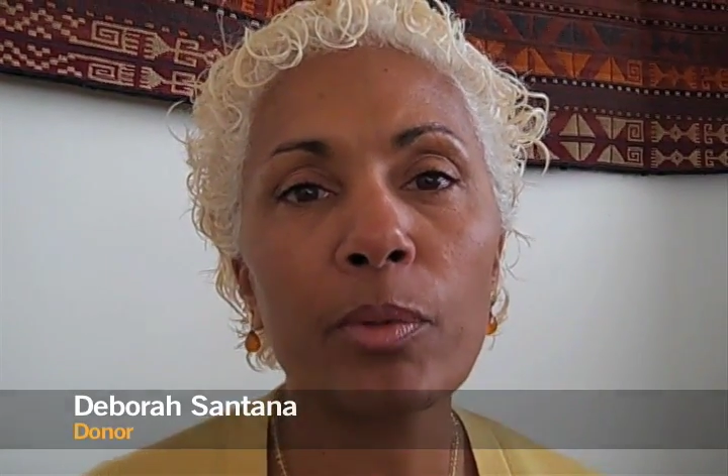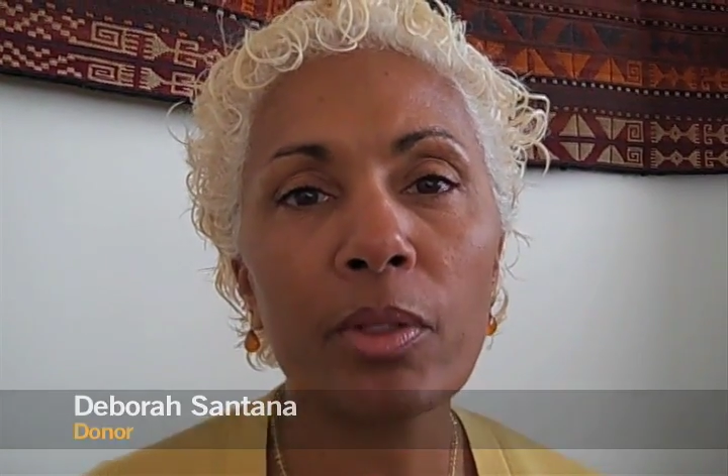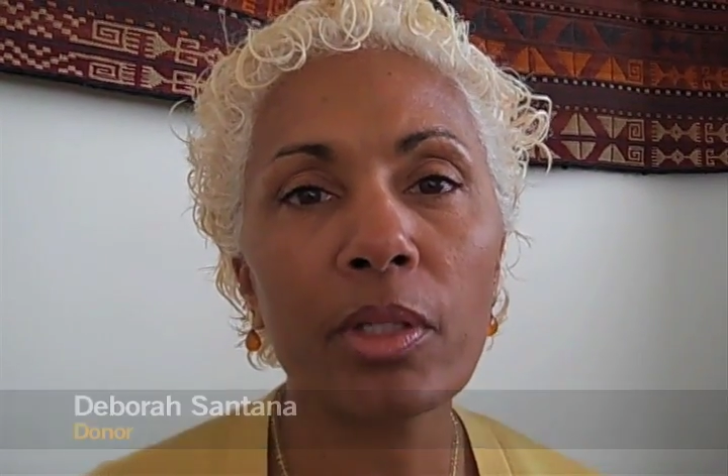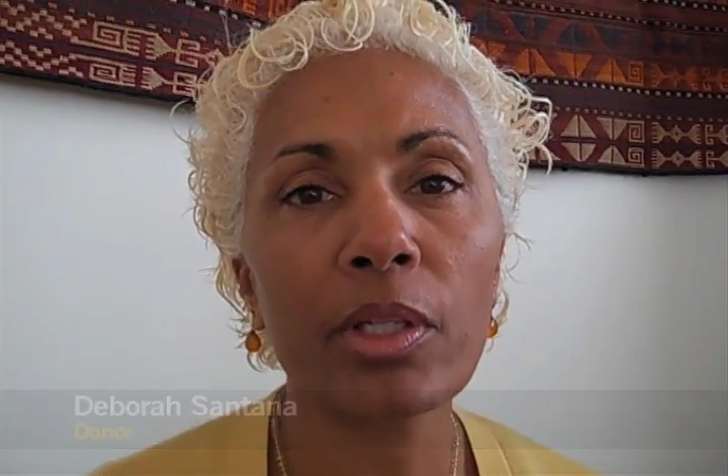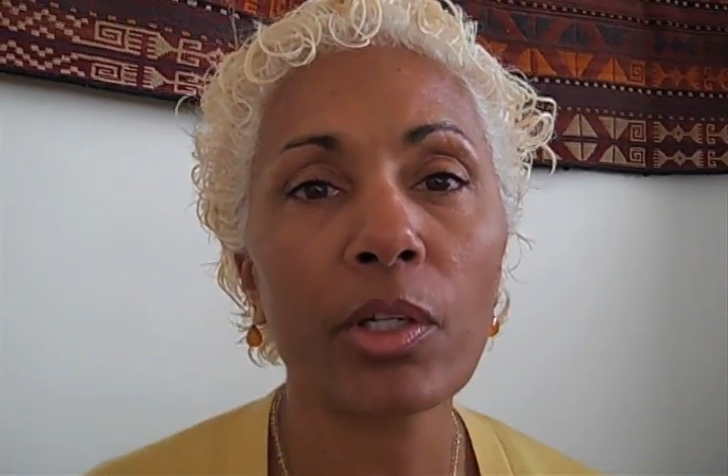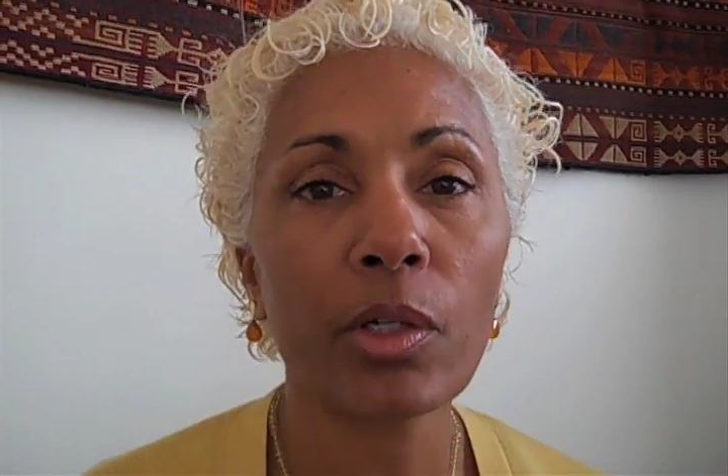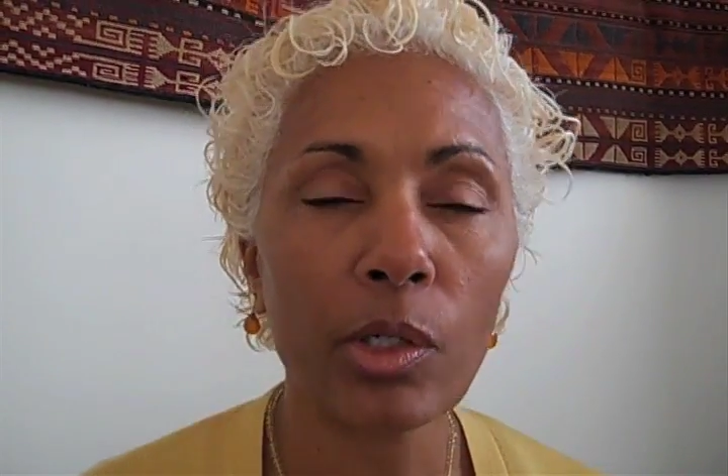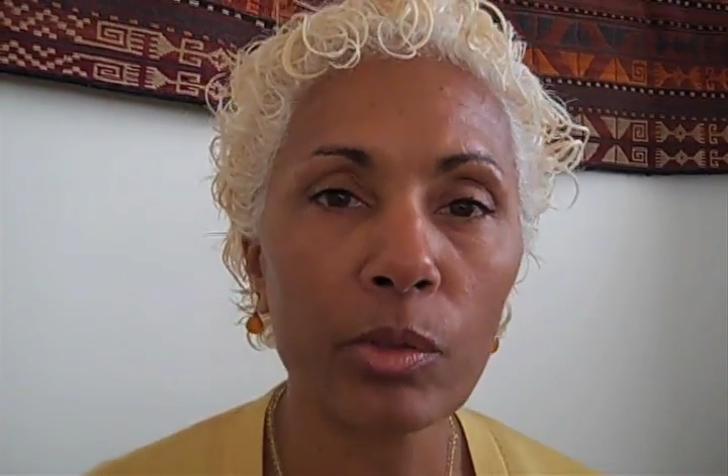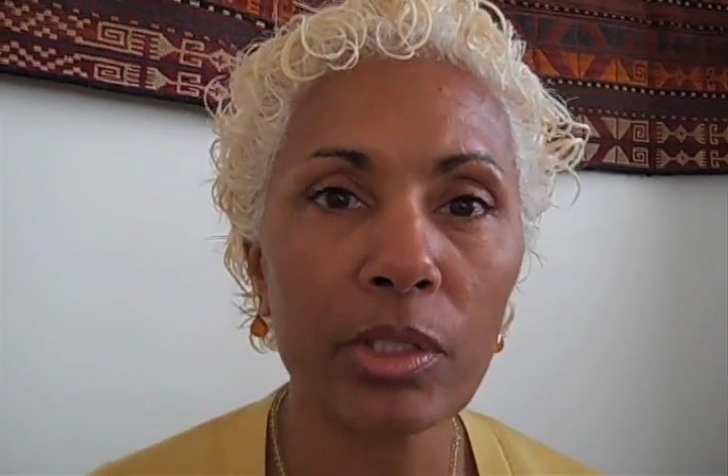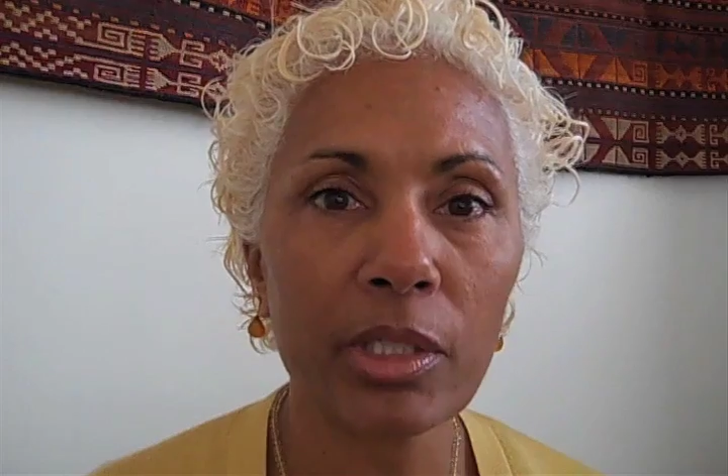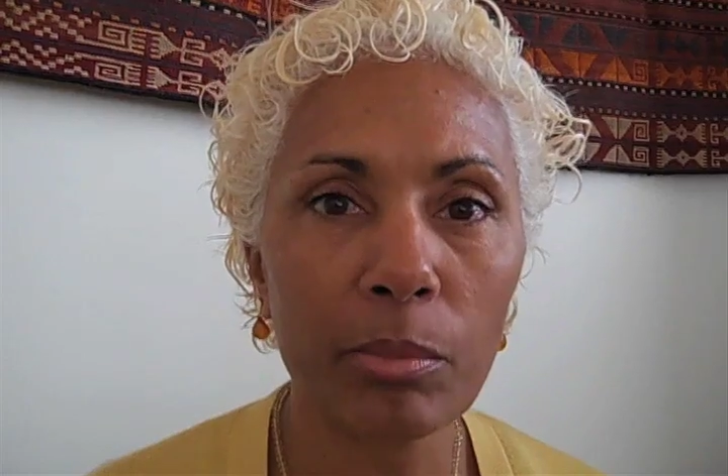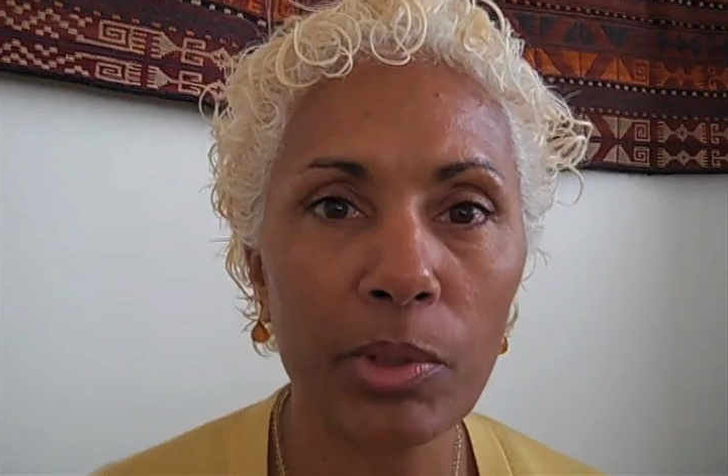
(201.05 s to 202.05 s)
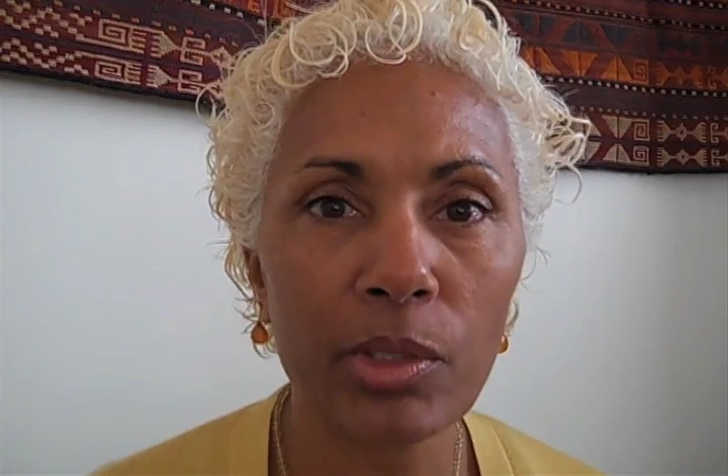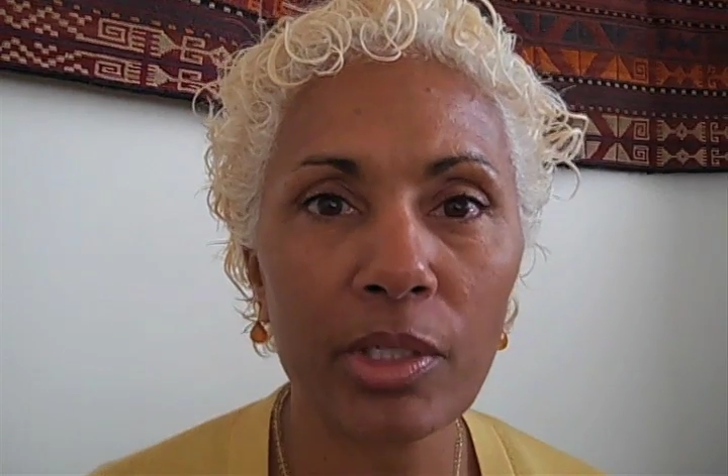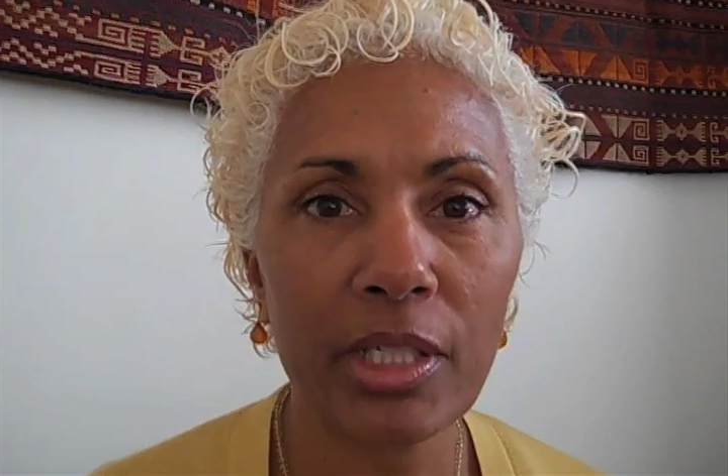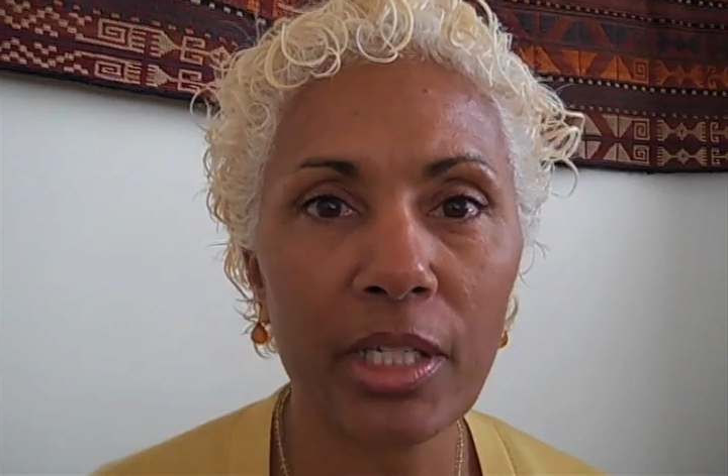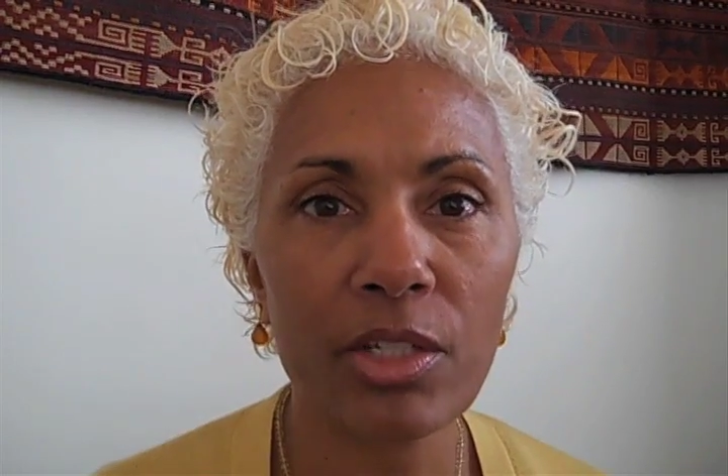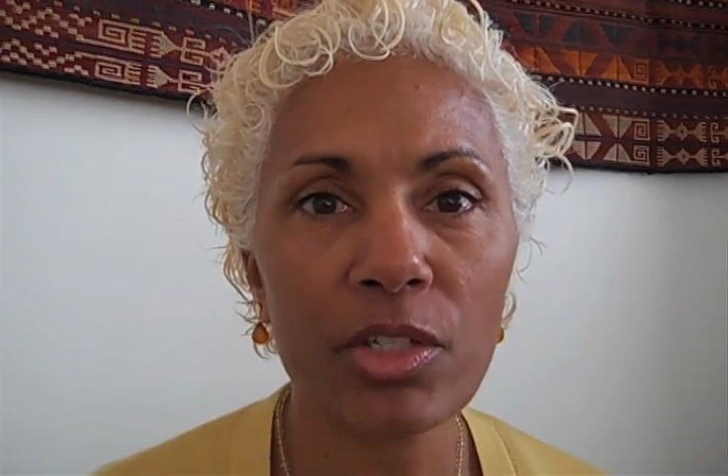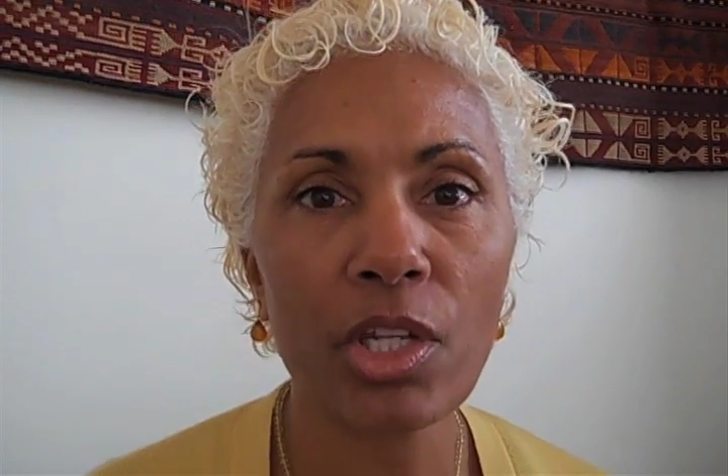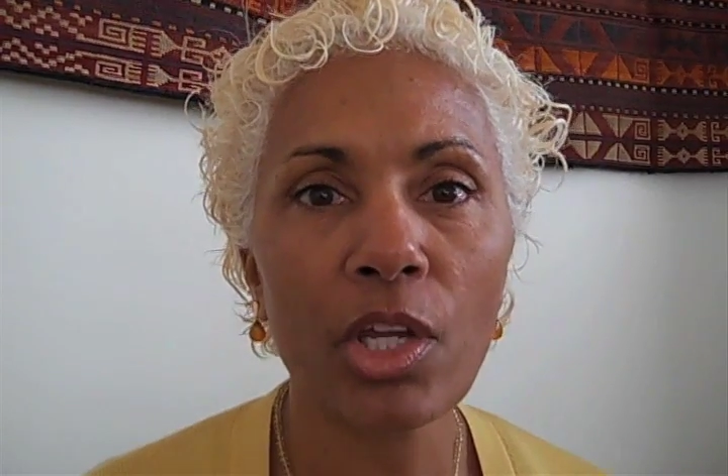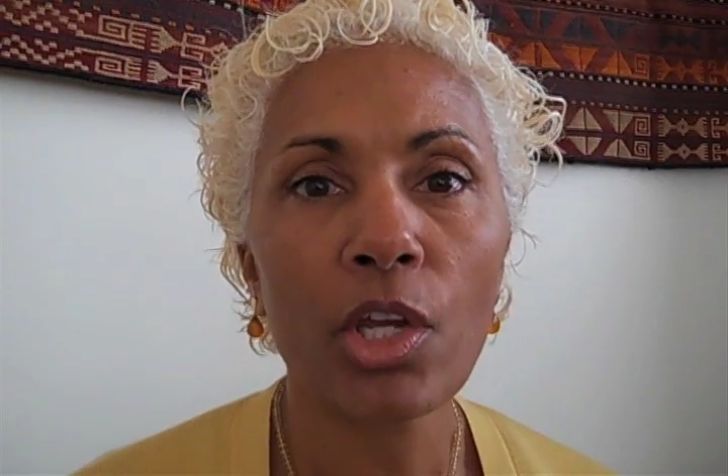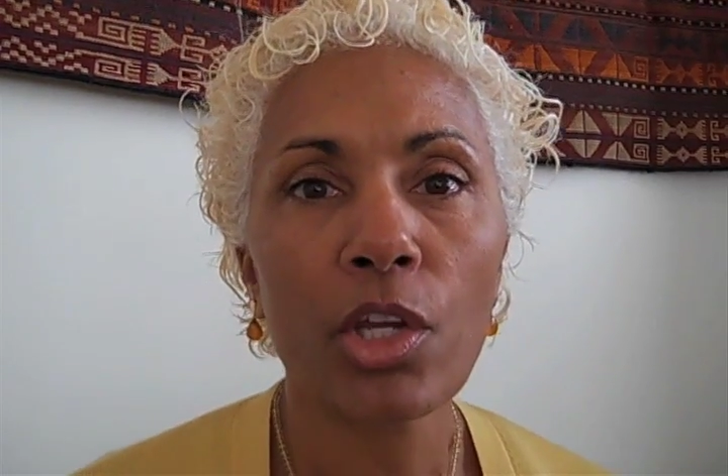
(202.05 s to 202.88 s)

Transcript: within their own communities